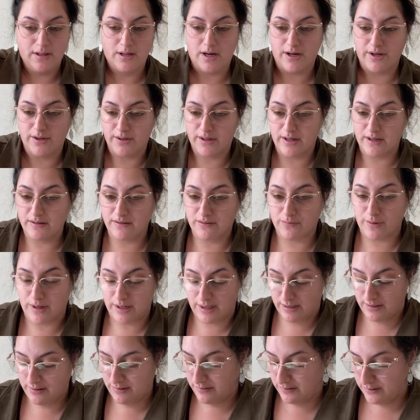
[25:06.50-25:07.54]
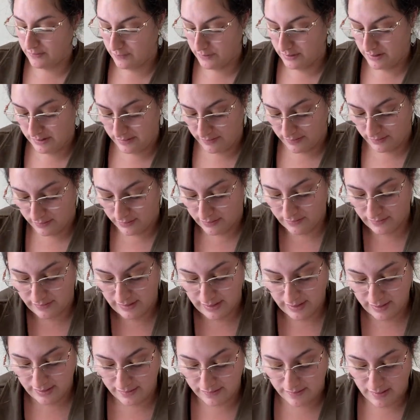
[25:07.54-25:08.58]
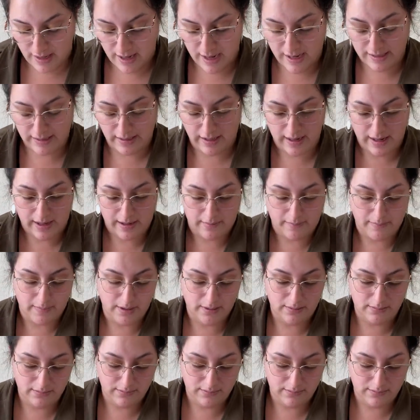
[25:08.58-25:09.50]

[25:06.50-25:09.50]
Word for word: are you guys ready to see what this looks like? Because I am.